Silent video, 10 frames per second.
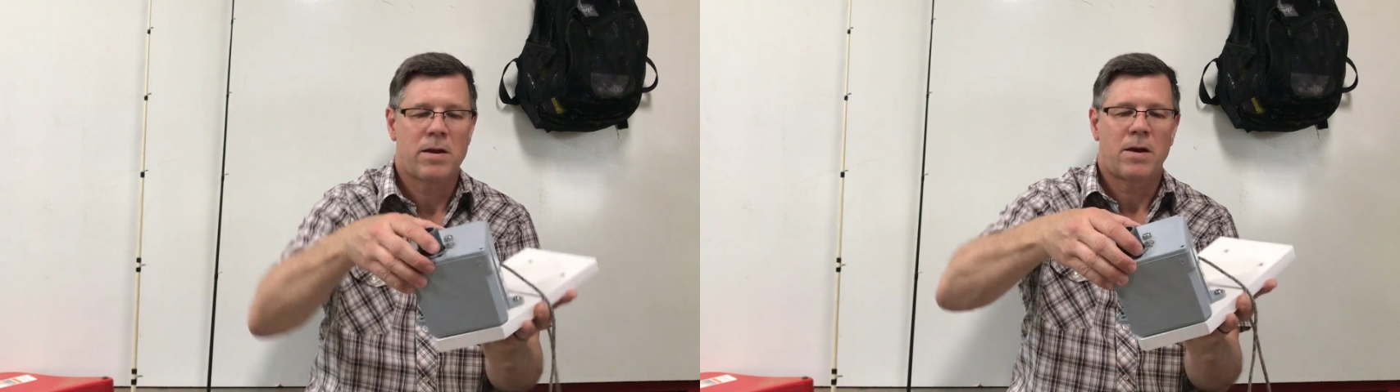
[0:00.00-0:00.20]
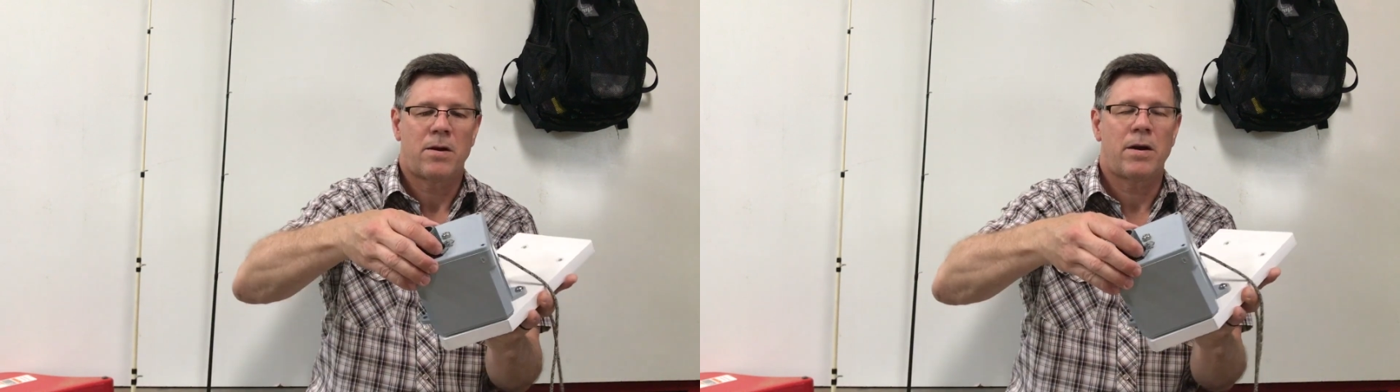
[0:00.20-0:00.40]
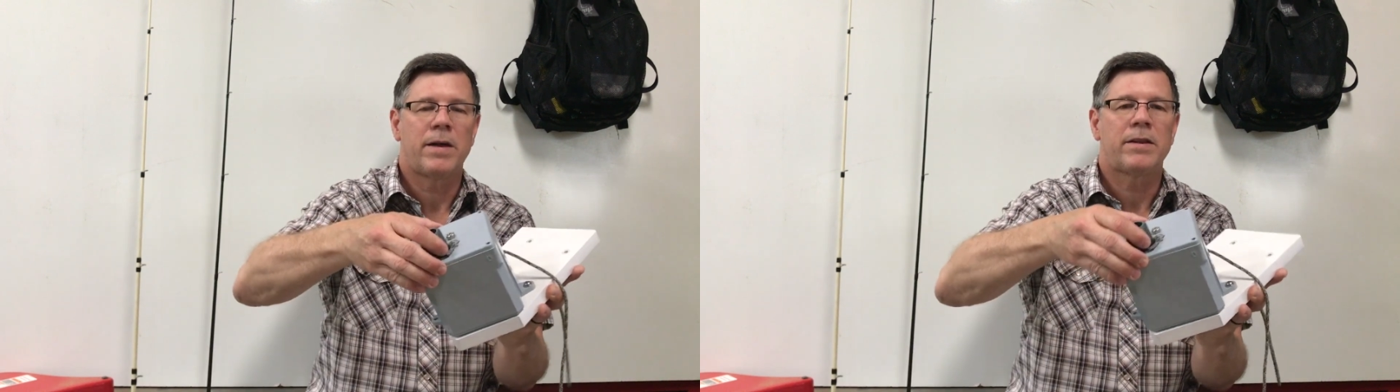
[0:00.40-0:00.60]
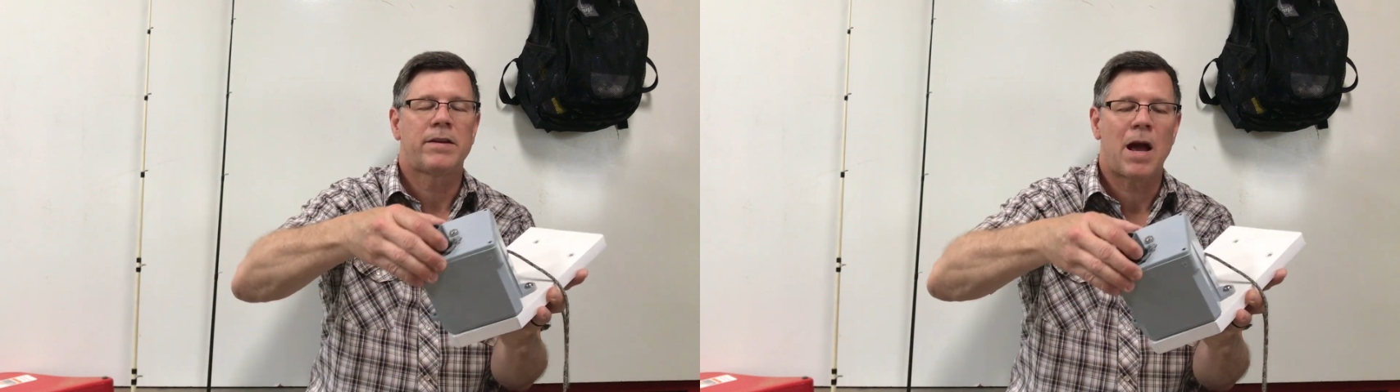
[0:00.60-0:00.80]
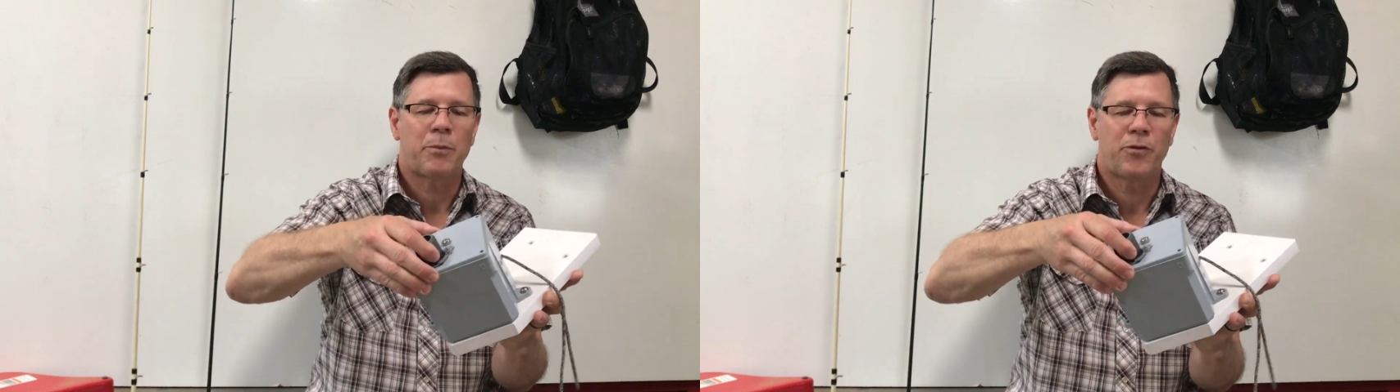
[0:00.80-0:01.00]
All right, the
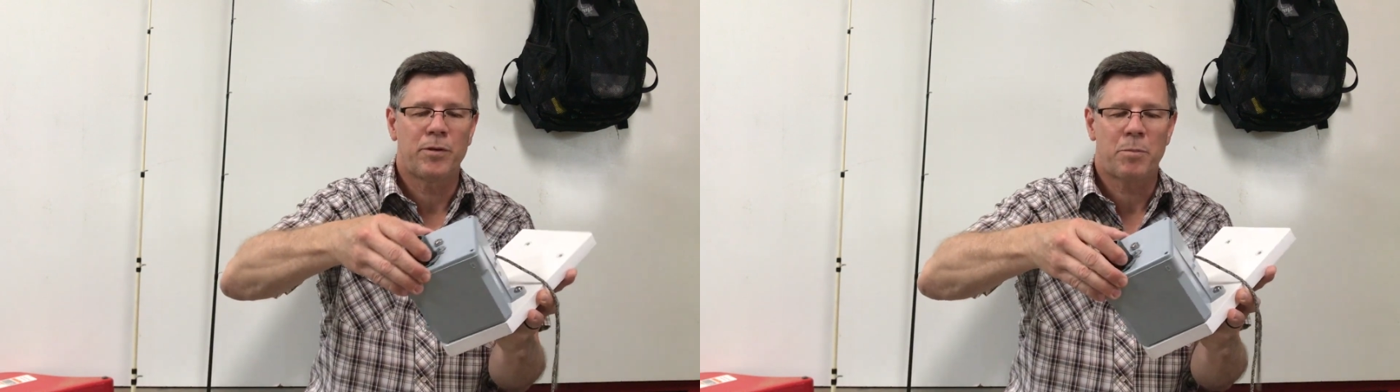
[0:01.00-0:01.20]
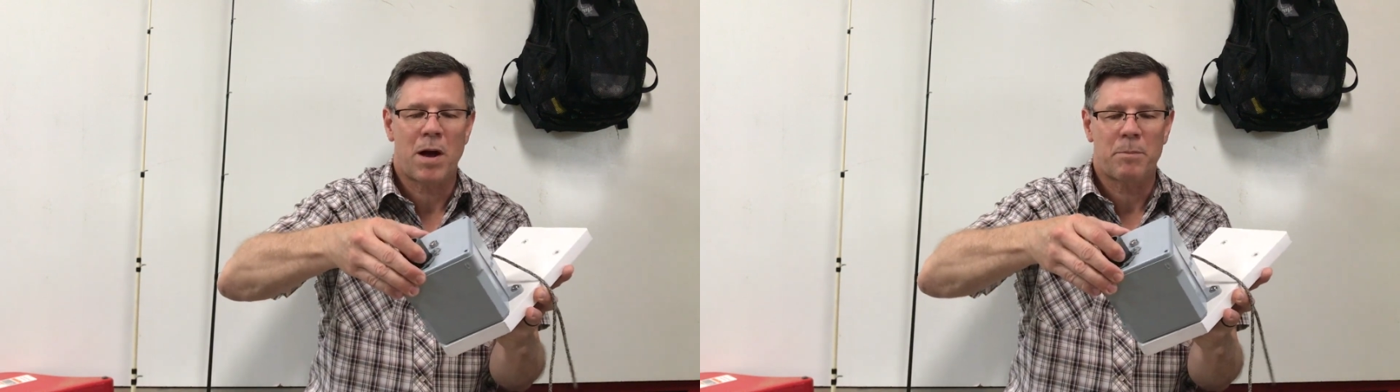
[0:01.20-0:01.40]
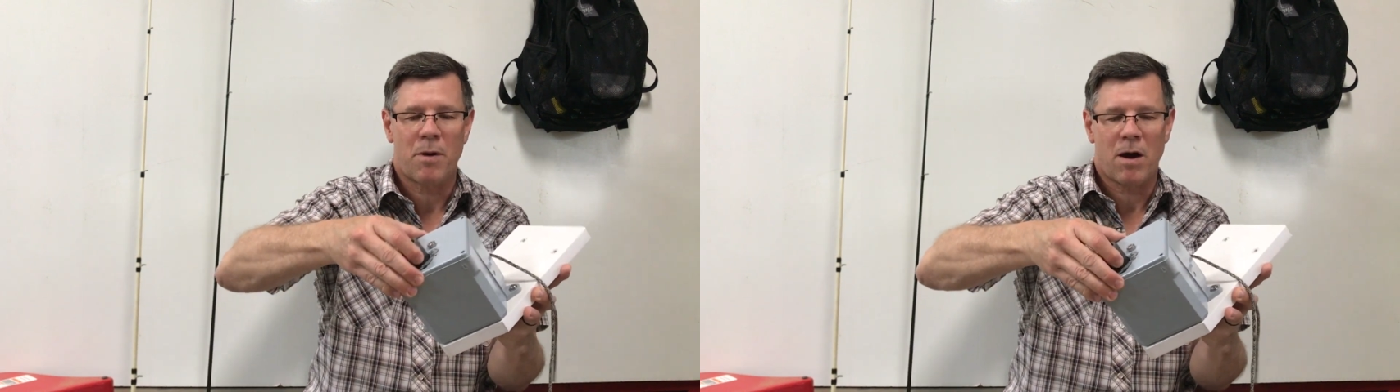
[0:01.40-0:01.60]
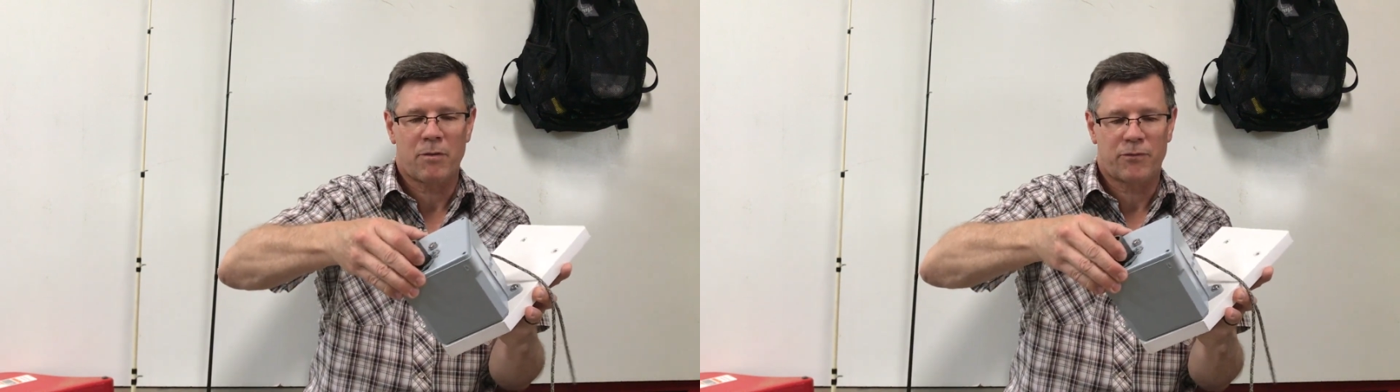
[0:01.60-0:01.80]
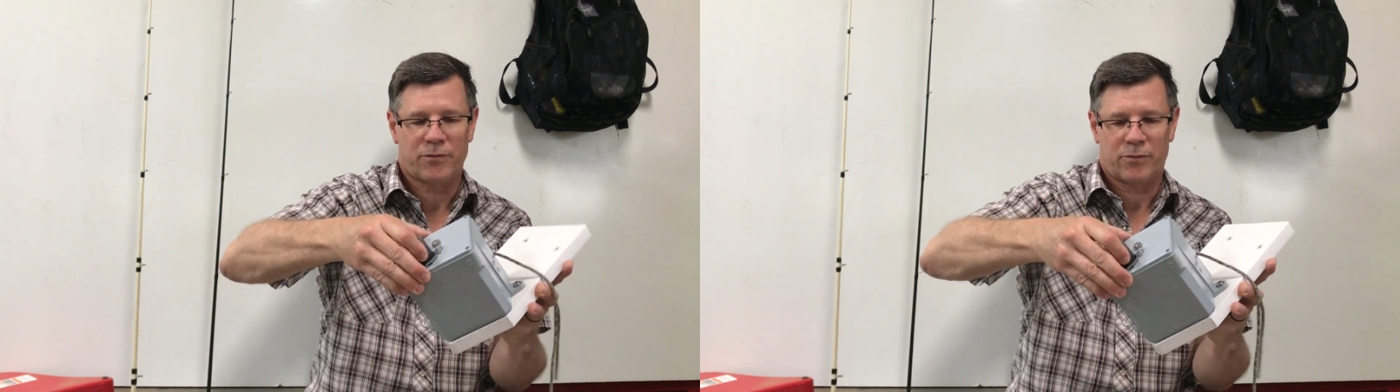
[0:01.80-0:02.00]
top should pop
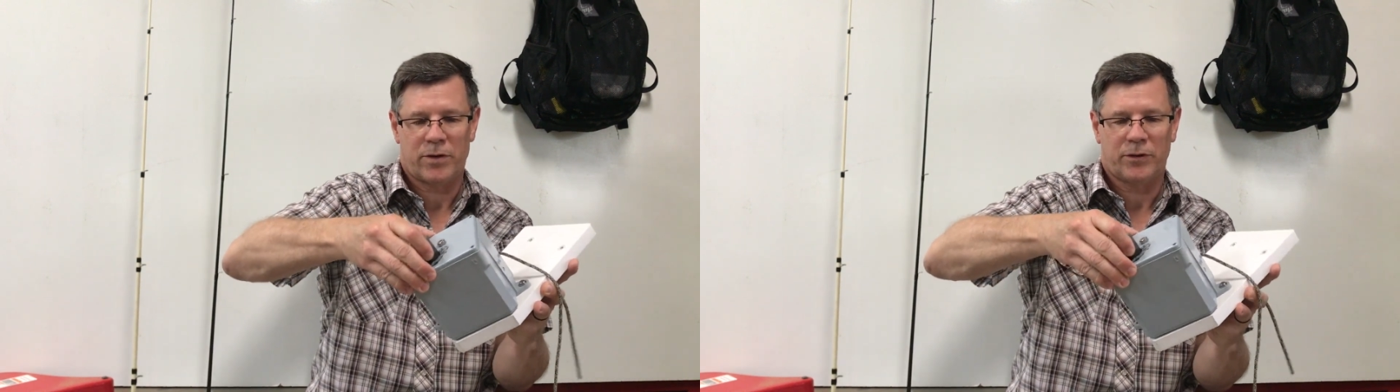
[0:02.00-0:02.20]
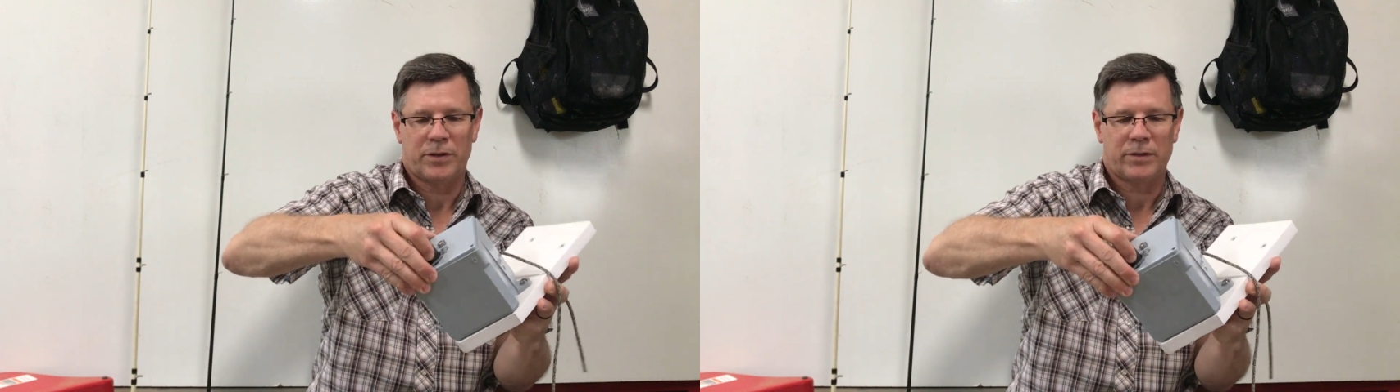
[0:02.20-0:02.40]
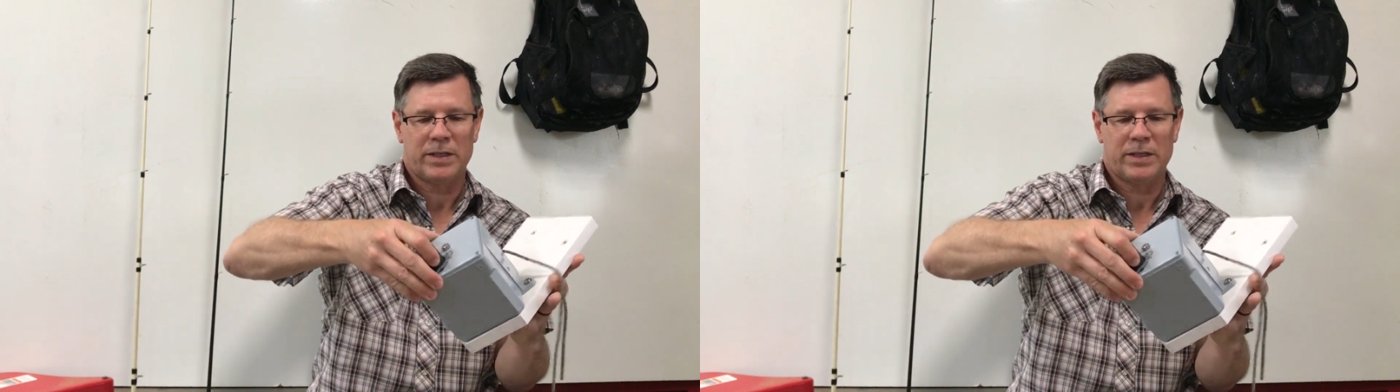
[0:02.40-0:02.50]
off relatively